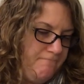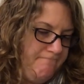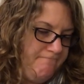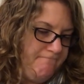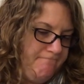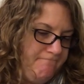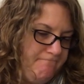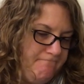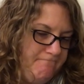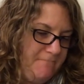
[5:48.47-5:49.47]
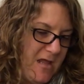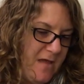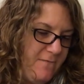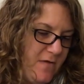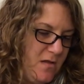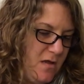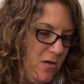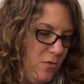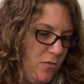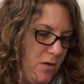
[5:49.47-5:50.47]
Hmm, I can't find the
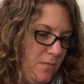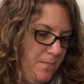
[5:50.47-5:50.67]
year on it.